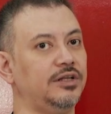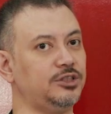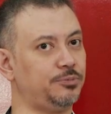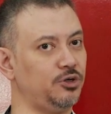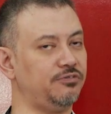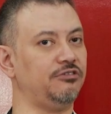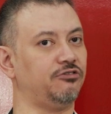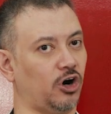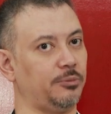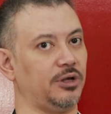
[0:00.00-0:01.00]
this proven
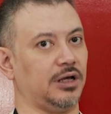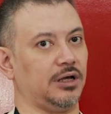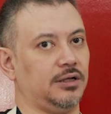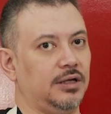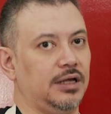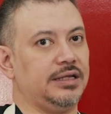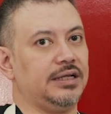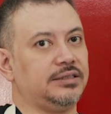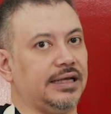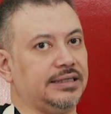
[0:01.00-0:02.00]
formula
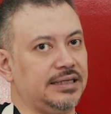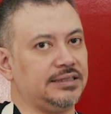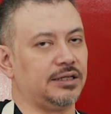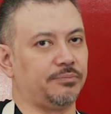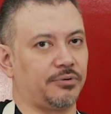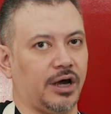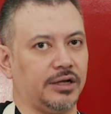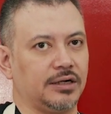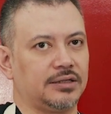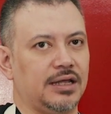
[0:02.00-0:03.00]
yields a decent
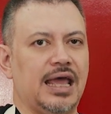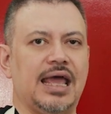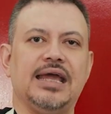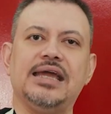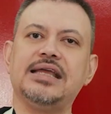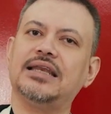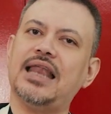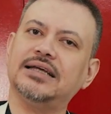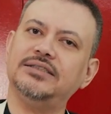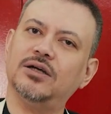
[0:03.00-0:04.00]
product, it
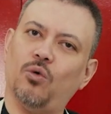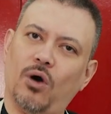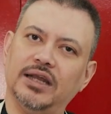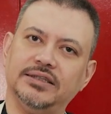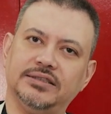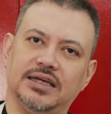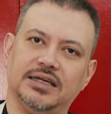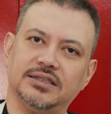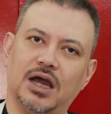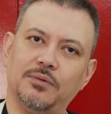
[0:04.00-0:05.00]
lacks the
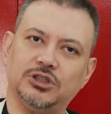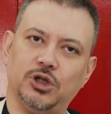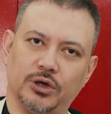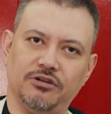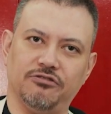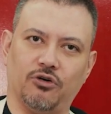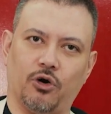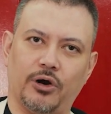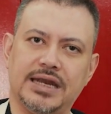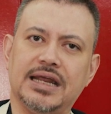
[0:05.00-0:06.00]
qualities I was looking
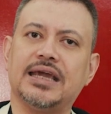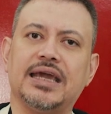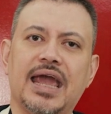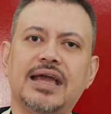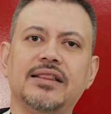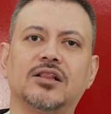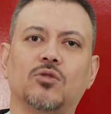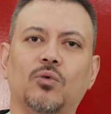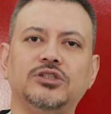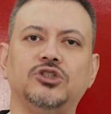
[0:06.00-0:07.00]
for in a cake that
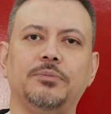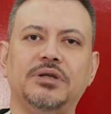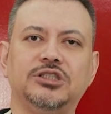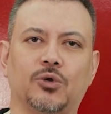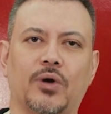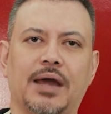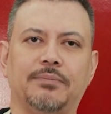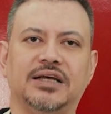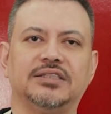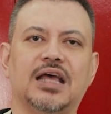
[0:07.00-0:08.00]
was to be
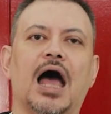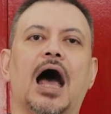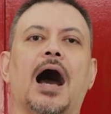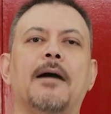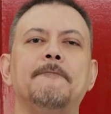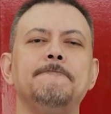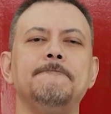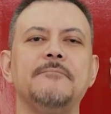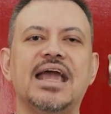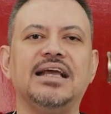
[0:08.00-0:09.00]
described as
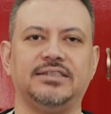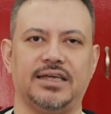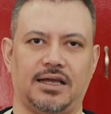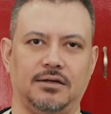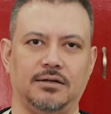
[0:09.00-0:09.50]
amazing.